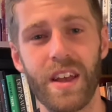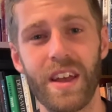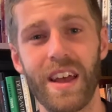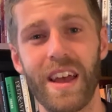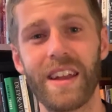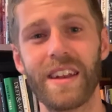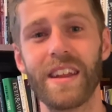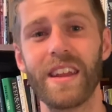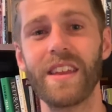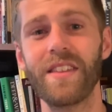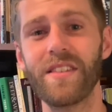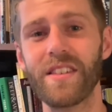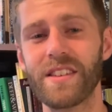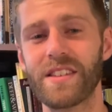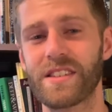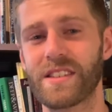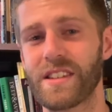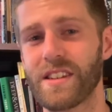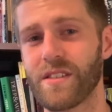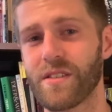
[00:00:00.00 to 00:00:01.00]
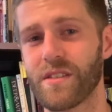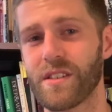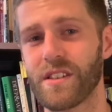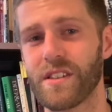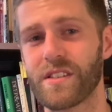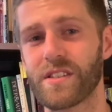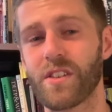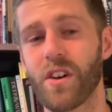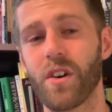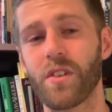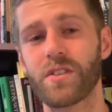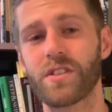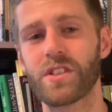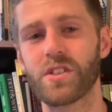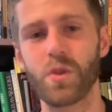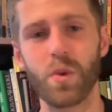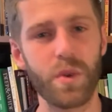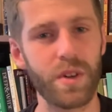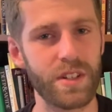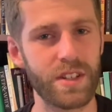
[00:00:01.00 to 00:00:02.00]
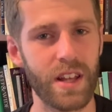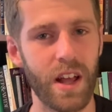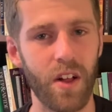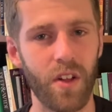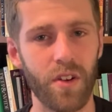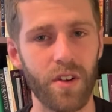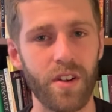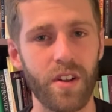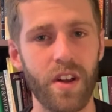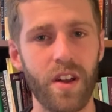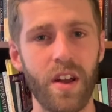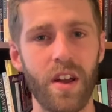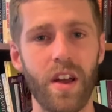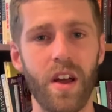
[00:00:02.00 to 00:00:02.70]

And in this series called Storyteller,